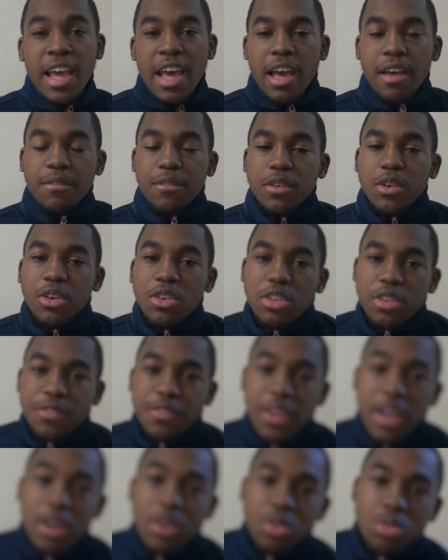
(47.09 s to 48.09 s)
And for those of
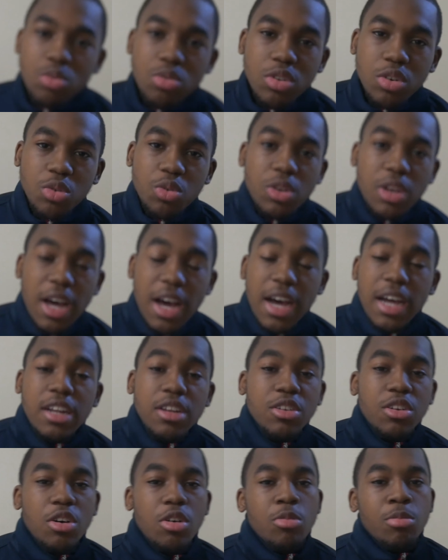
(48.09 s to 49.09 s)
y'all who do
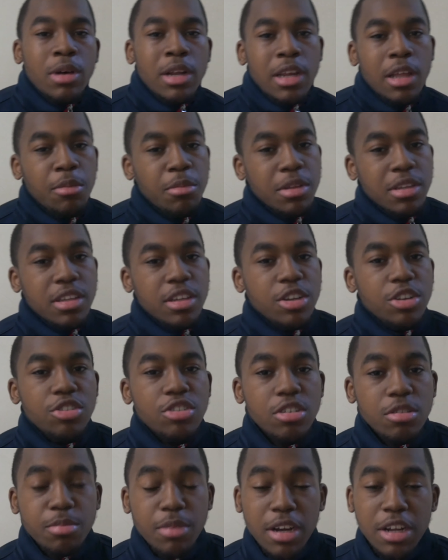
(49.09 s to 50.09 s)
not know, my name is
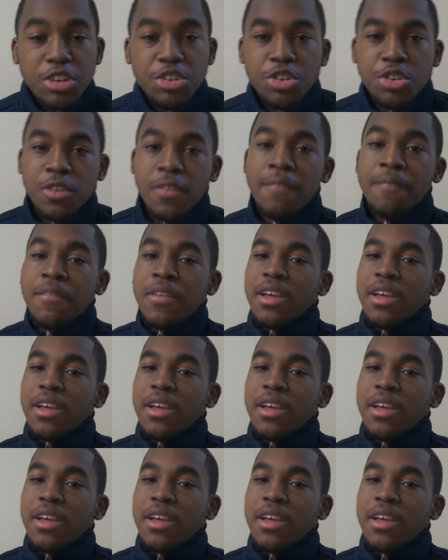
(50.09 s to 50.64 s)
Idris Majo.